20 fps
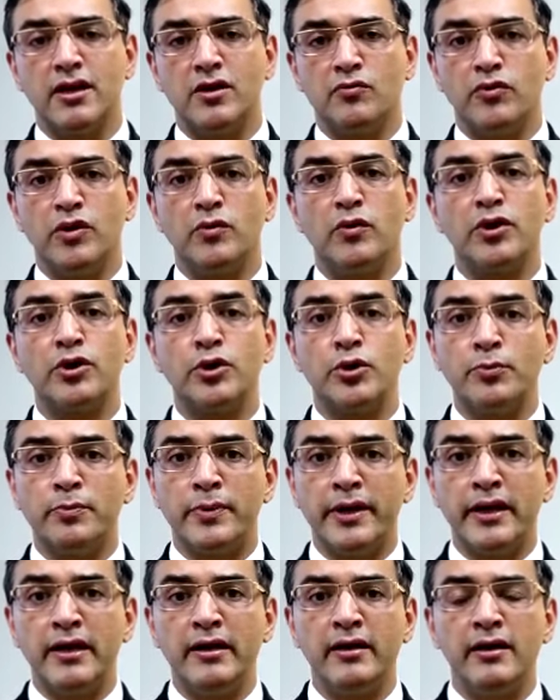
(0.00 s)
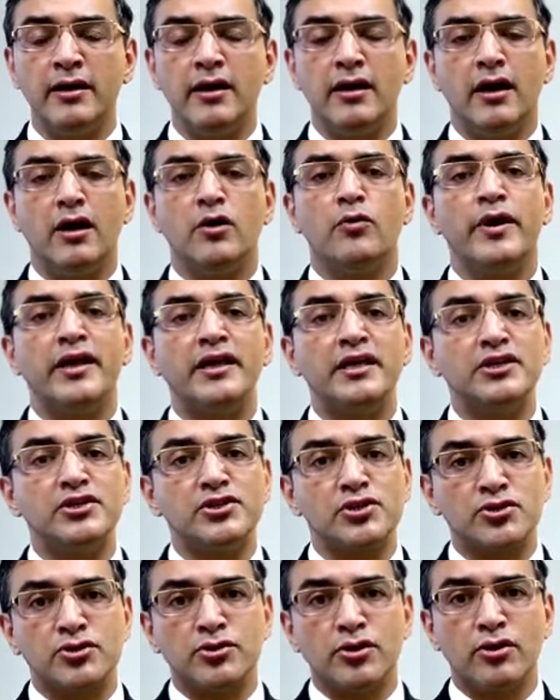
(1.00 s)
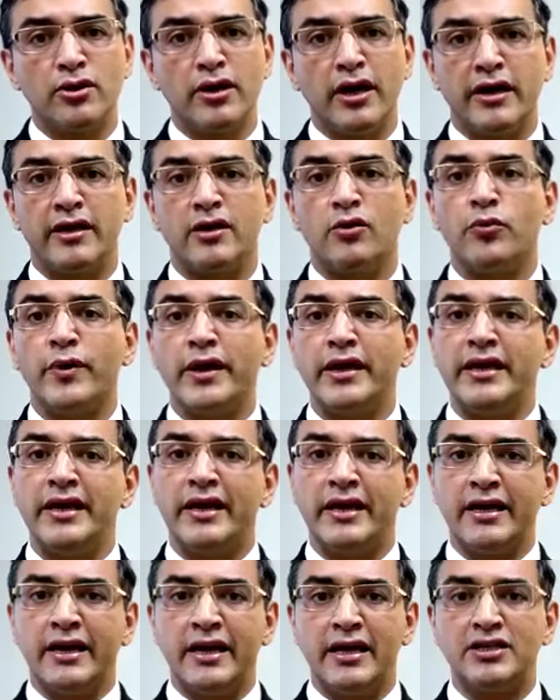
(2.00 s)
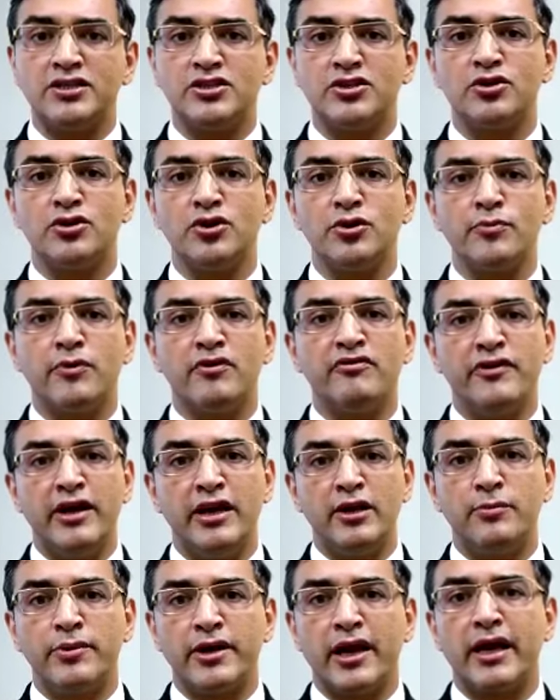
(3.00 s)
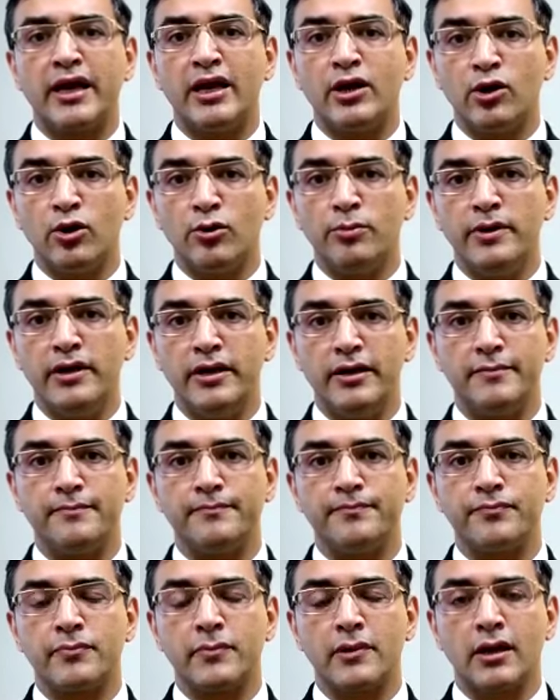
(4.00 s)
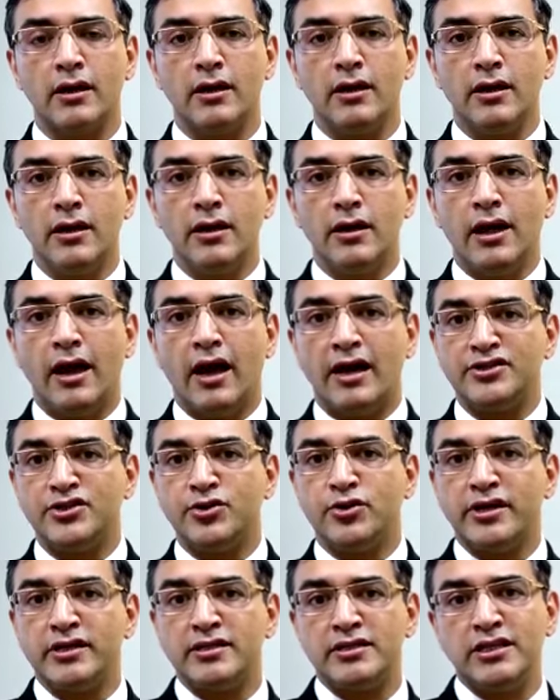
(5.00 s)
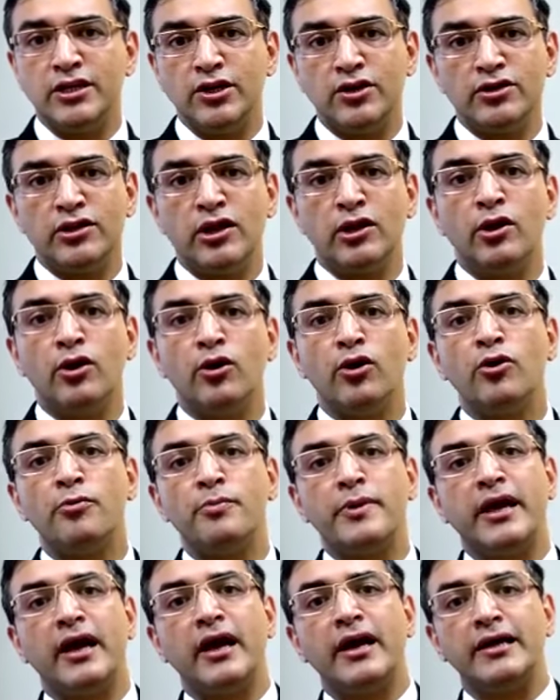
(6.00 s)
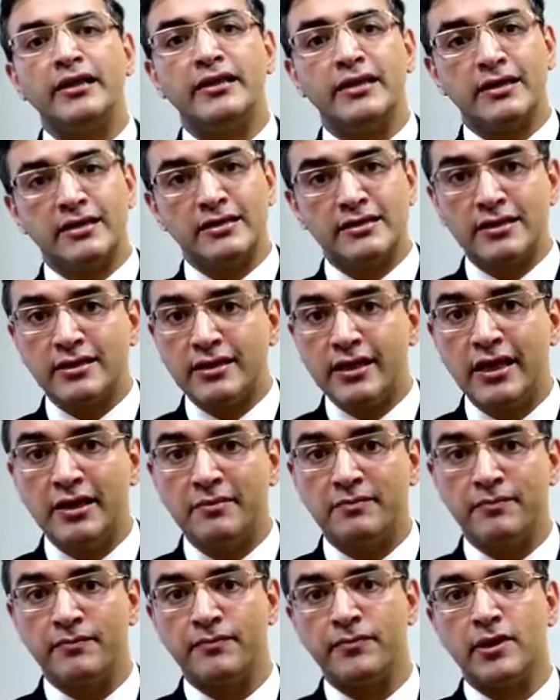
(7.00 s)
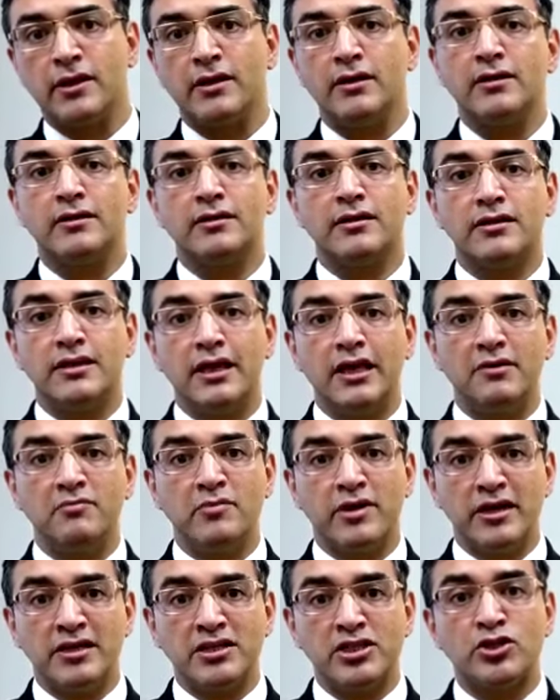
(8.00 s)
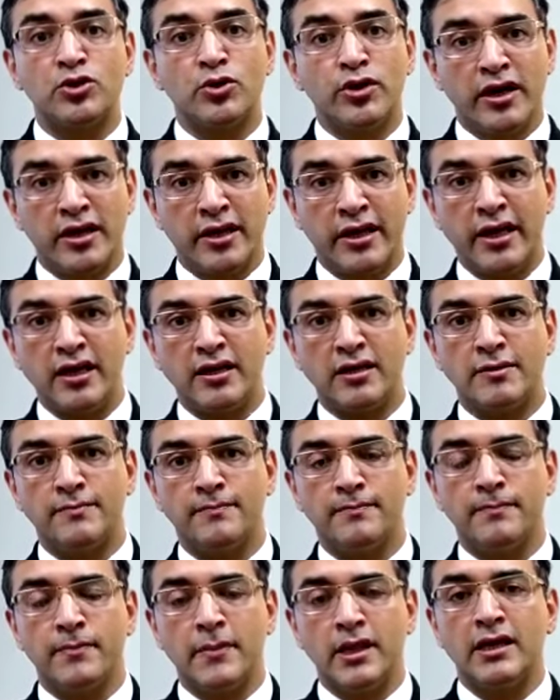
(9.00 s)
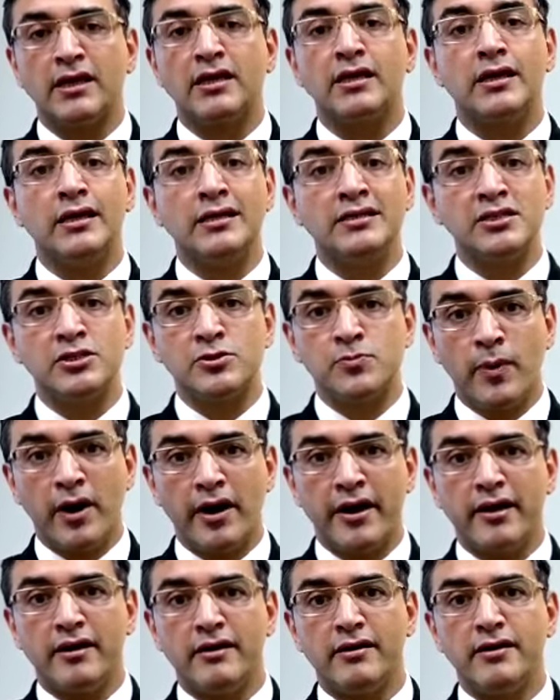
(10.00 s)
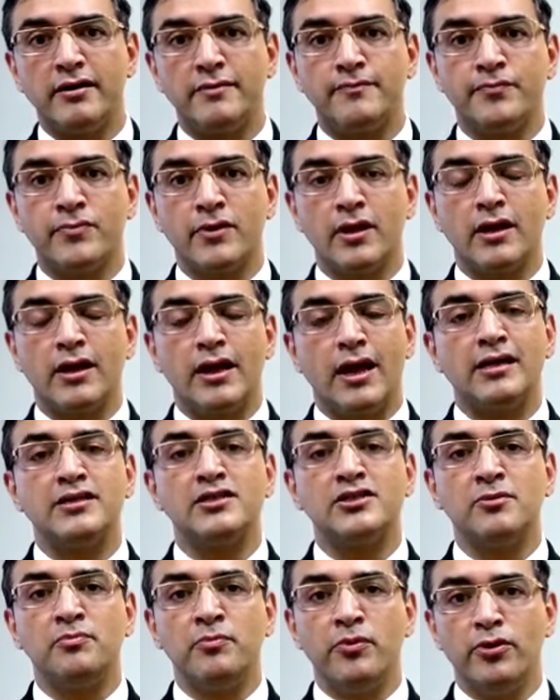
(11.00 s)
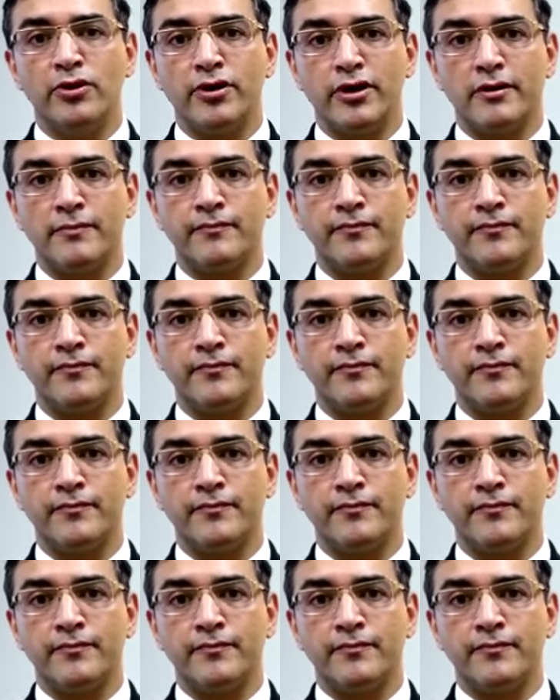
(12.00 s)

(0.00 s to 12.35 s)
We want to build a very strong and a very engaged group of alumni globally. As you can see on the logo behind, there is a theme. The theme is to connect, inspire, and support.